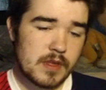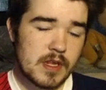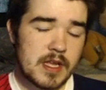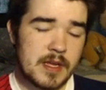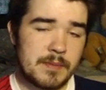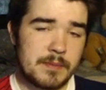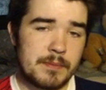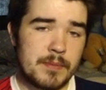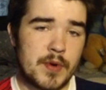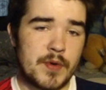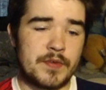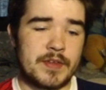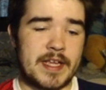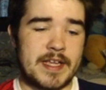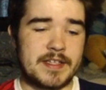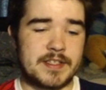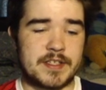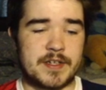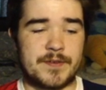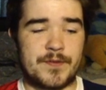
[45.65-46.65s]
I moved it
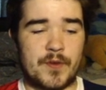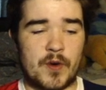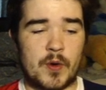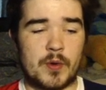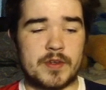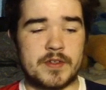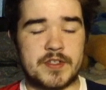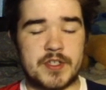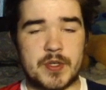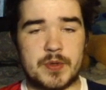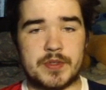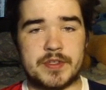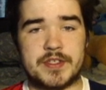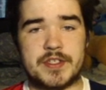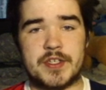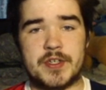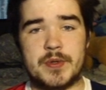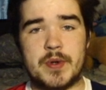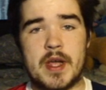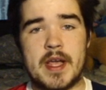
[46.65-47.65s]
into the
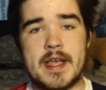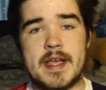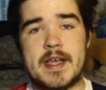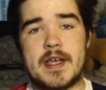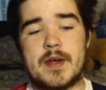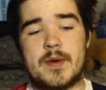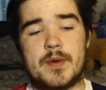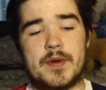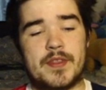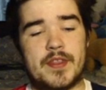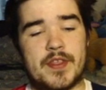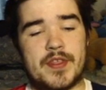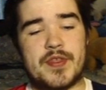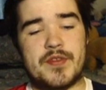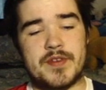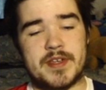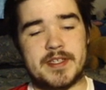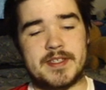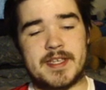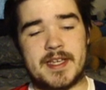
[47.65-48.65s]
4-1-2-1-2 with the
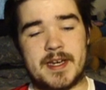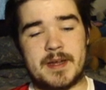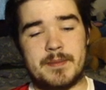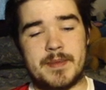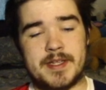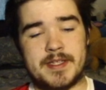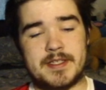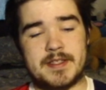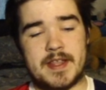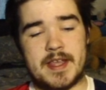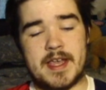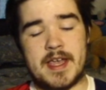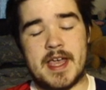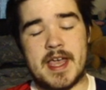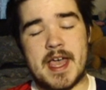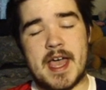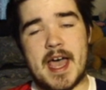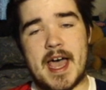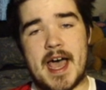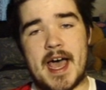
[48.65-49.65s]
3 centre mids there
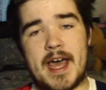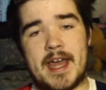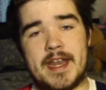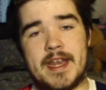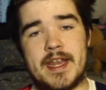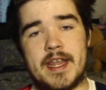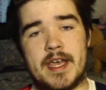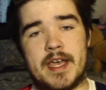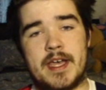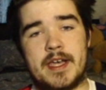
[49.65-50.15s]
and